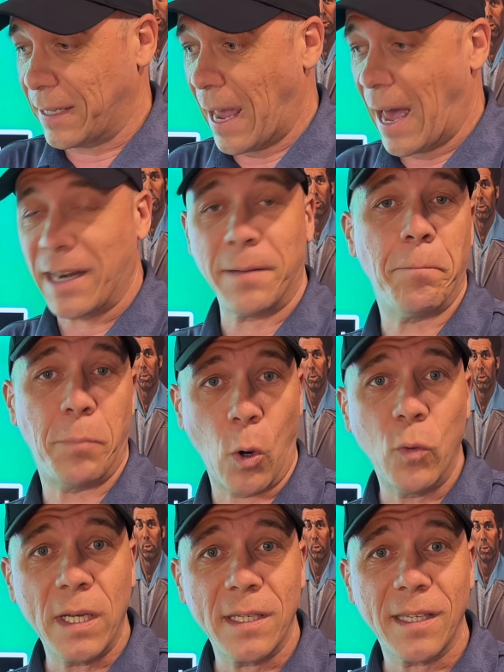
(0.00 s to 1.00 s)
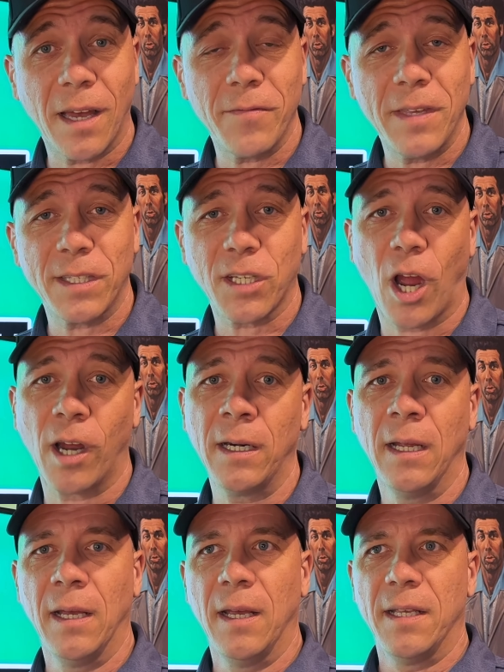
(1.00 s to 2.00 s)
an added bonus of this
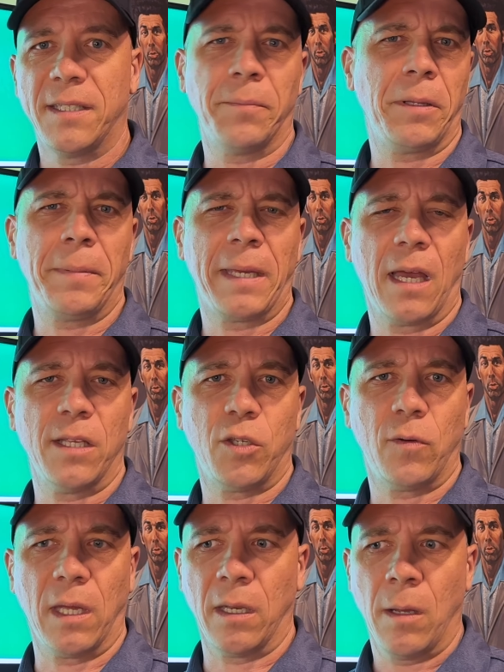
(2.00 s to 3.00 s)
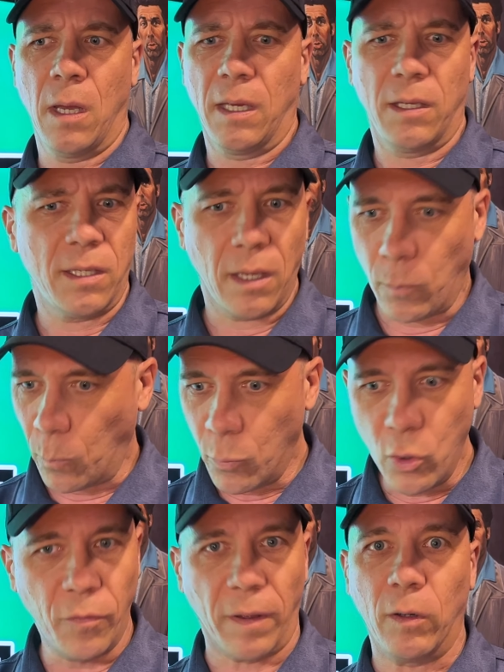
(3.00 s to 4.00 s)
cart, simply because you can
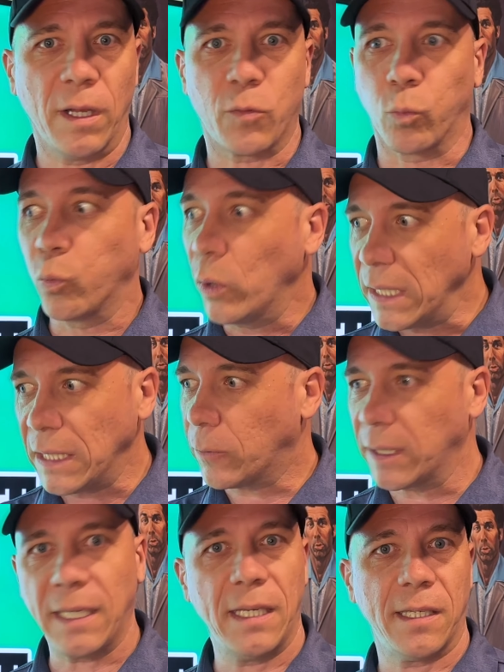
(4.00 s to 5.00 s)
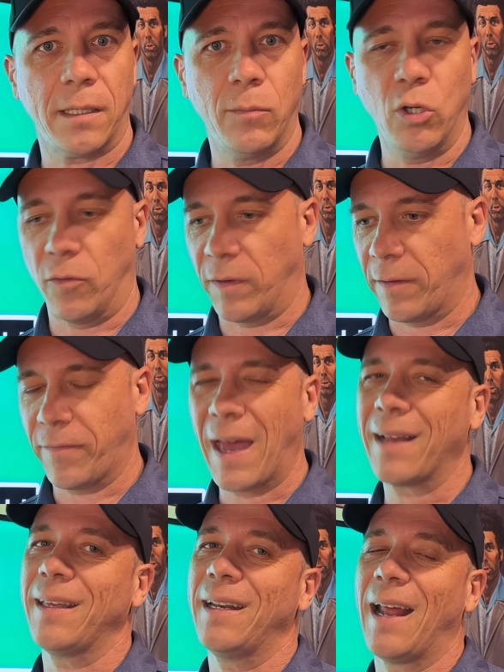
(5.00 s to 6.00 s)
move it. It's really, really easy to move. And the
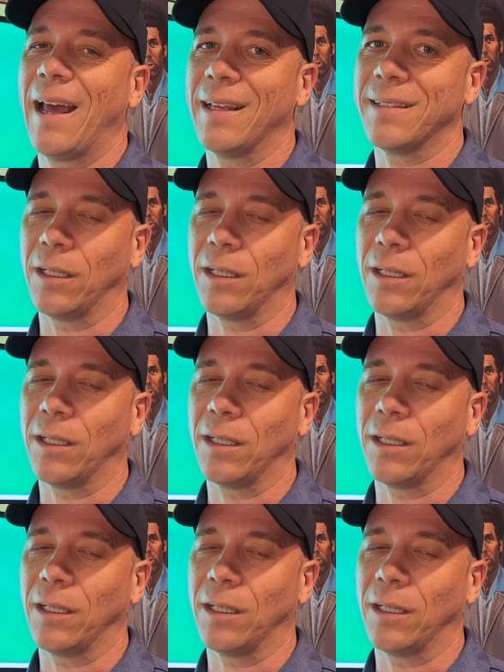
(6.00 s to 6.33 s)
fact that it has